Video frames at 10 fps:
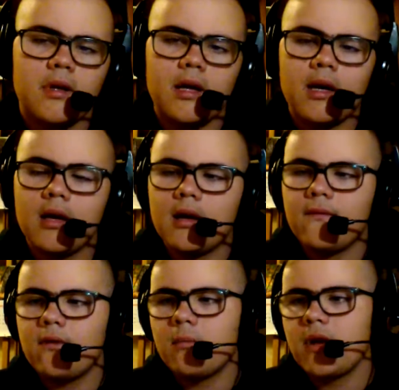I have
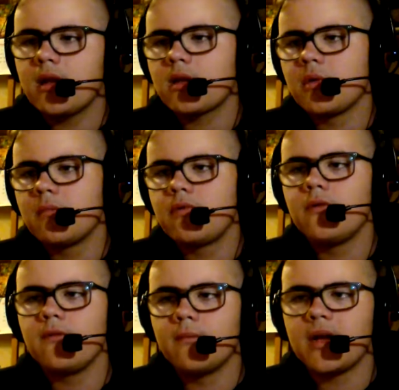made some
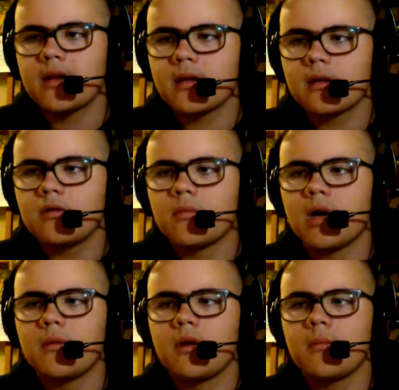improvements to my
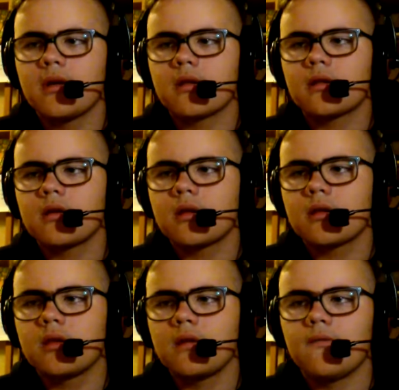body because I just
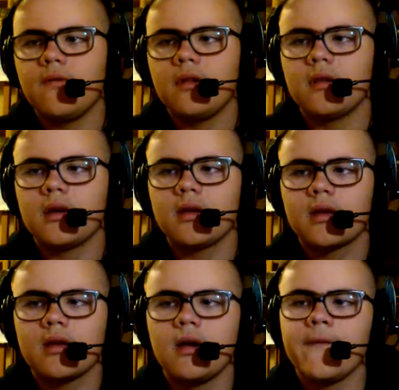didn't feel like
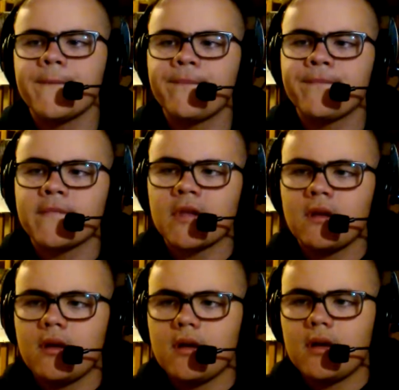
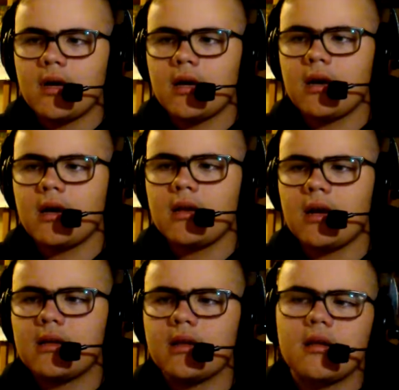I
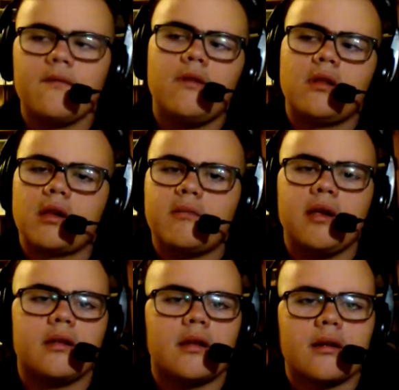just didn't feel like
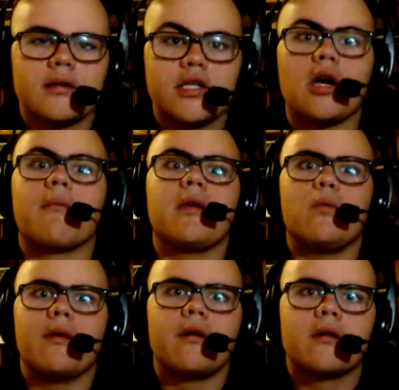being that chubby
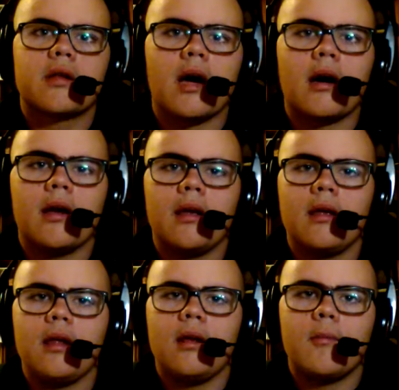weird guy
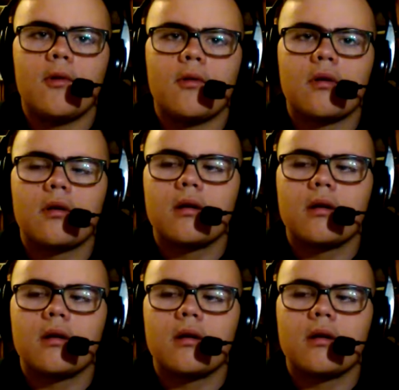anymore.